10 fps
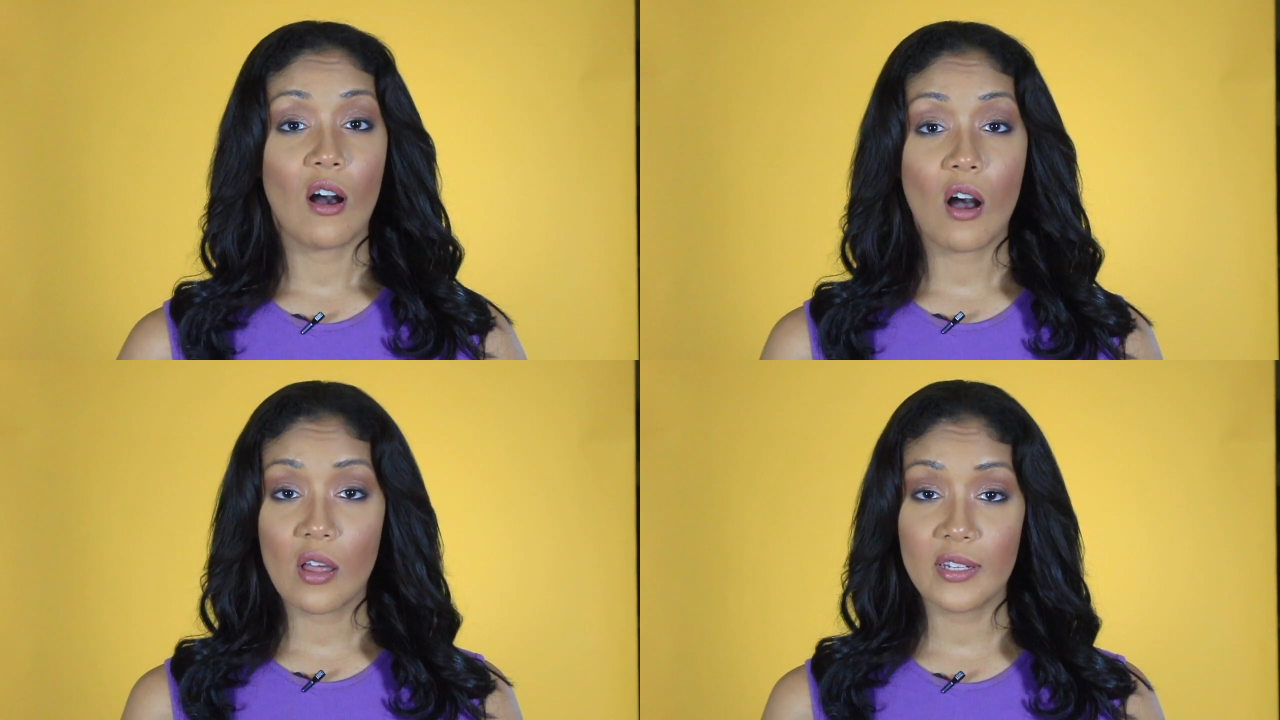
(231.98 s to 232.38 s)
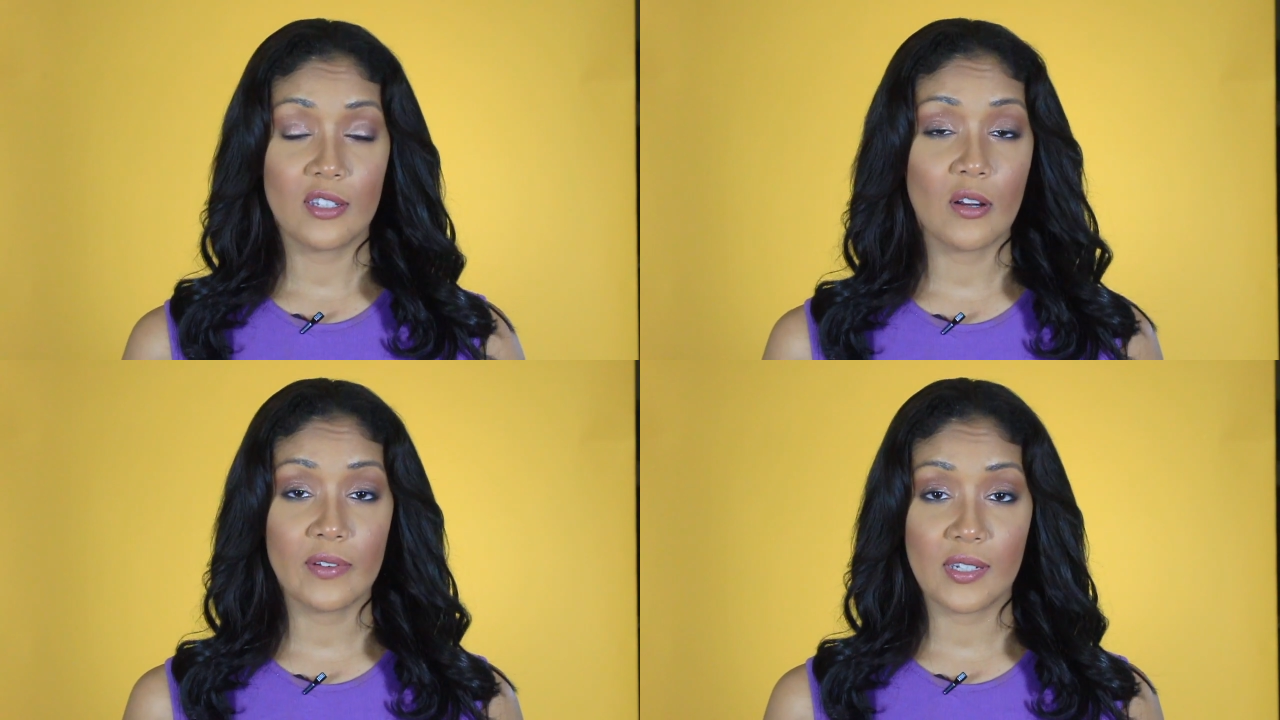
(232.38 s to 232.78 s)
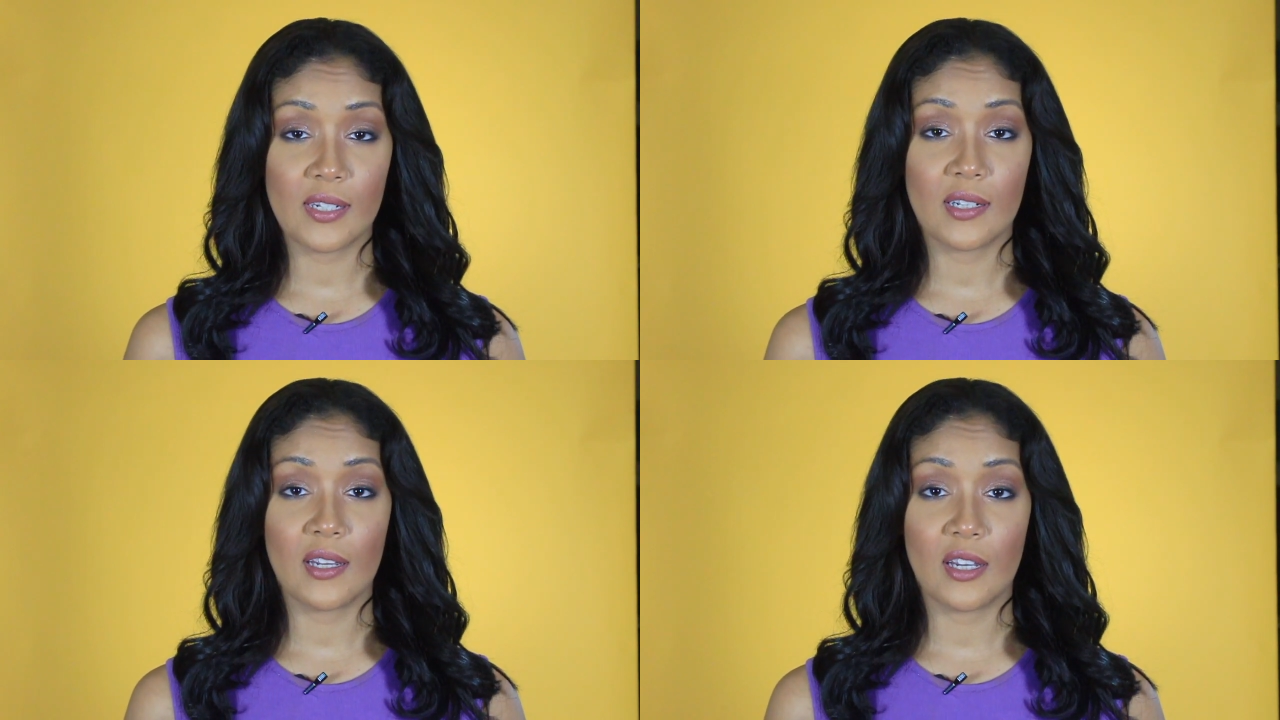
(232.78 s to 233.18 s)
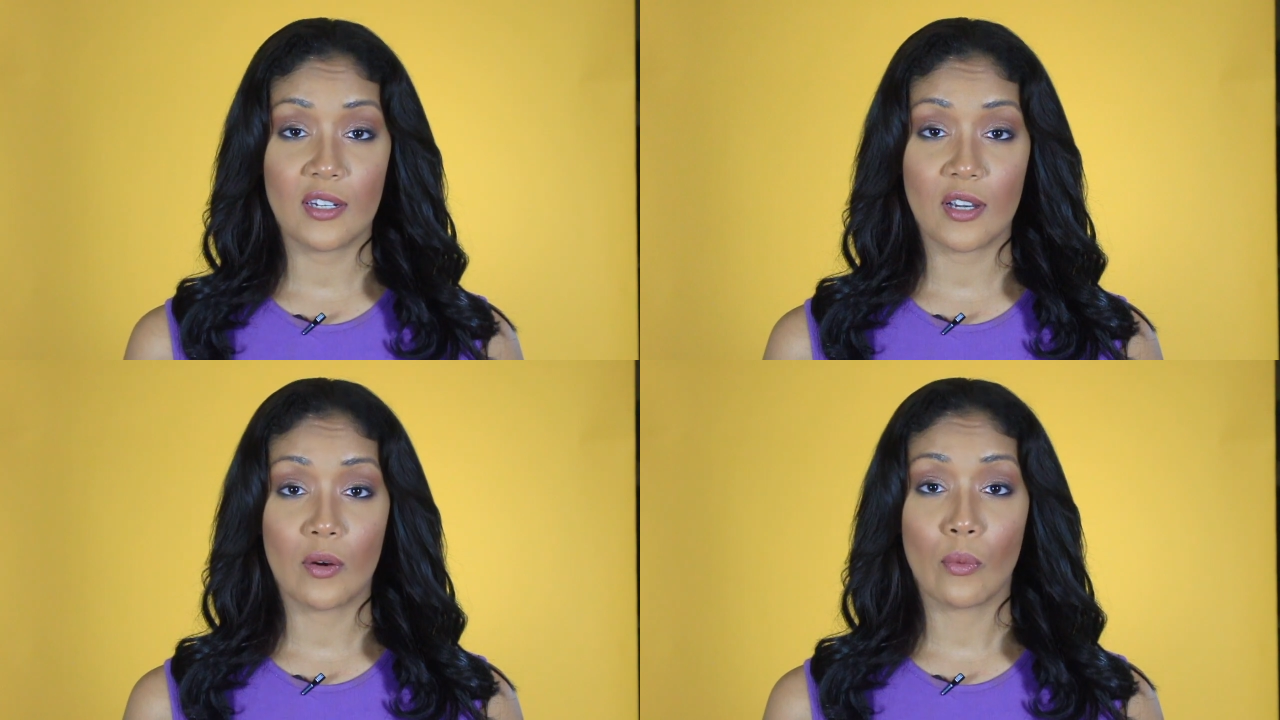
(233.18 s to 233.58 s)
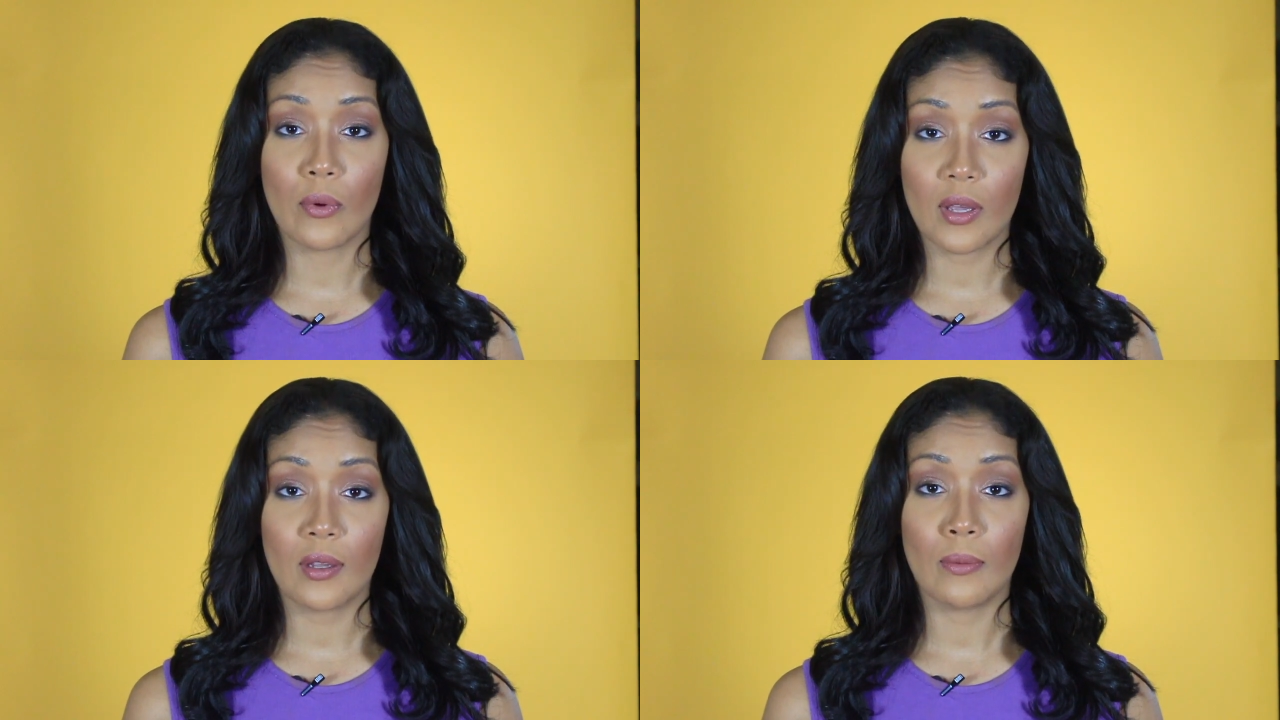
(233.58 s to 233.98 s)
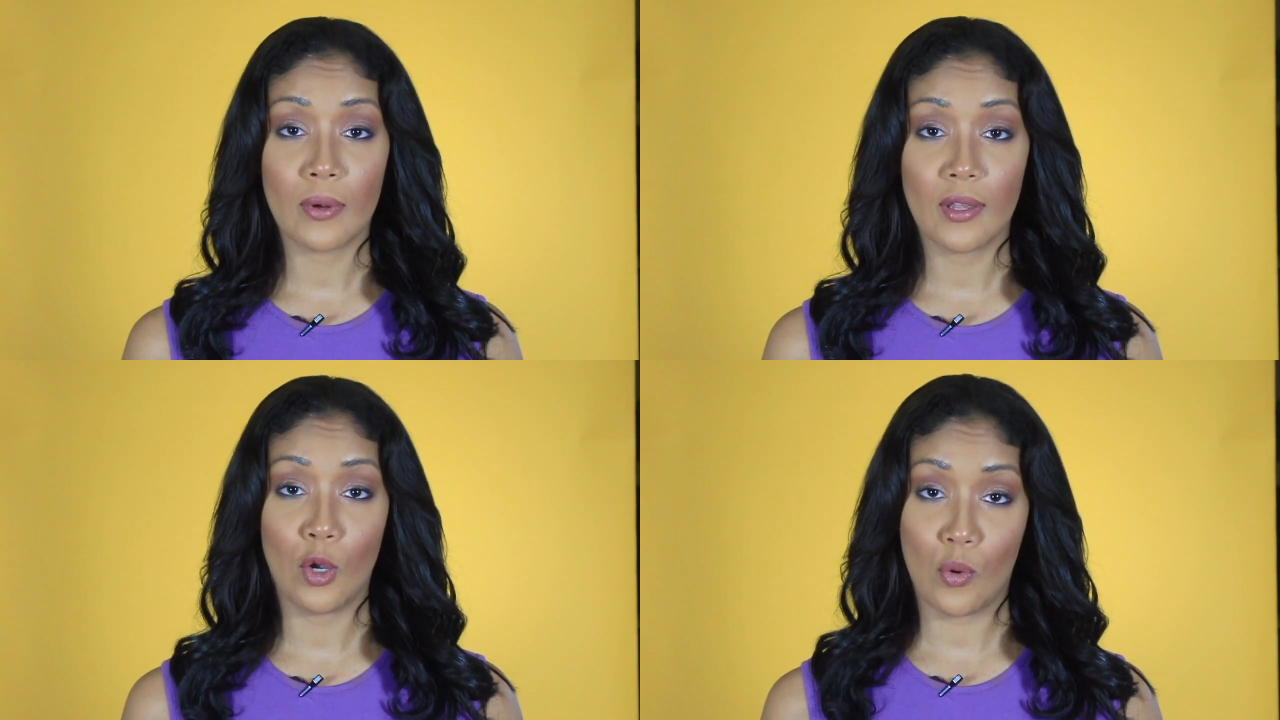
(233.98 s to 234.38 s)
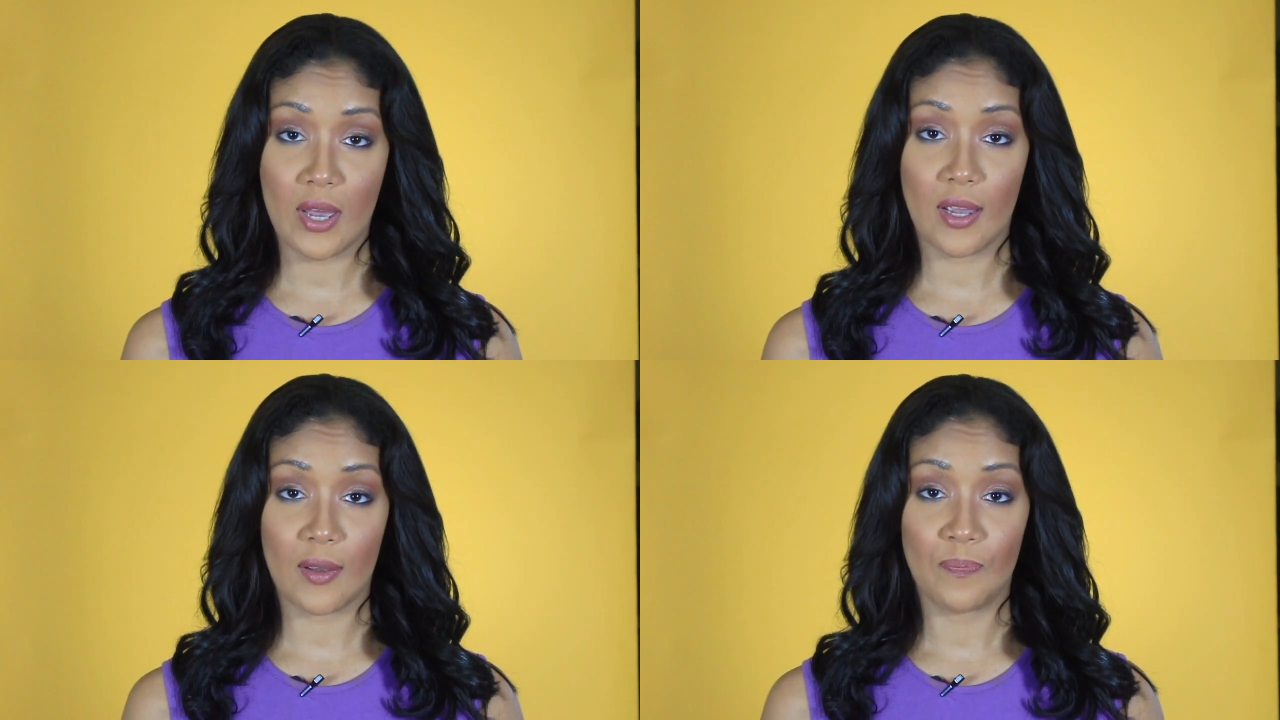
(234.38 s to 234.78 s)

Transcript: All these services can get done really, really quick.